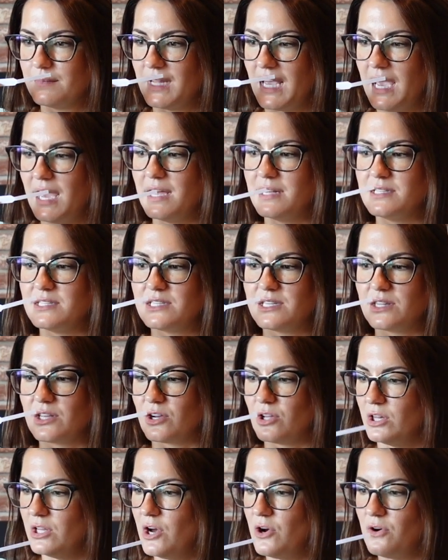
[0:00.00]
And the
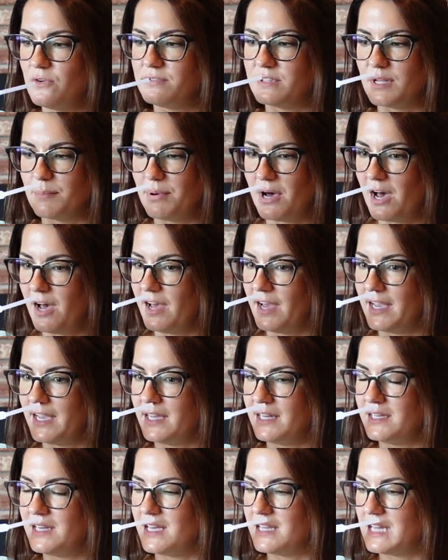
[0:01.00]
clove and the
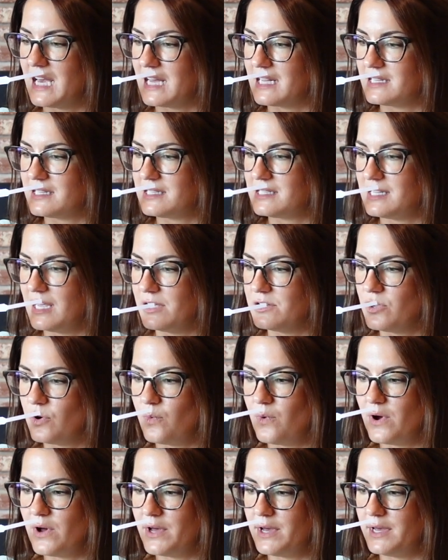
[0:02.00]
pine and that
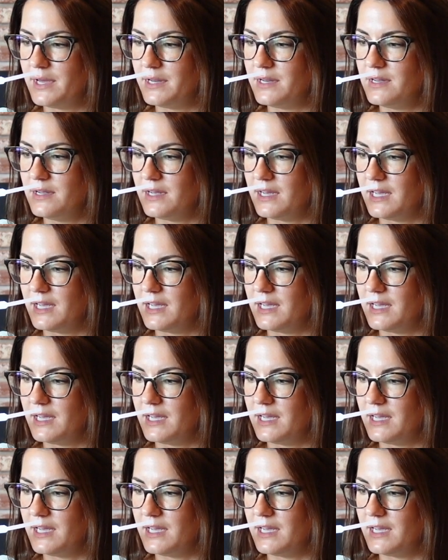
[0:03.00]
sandalwood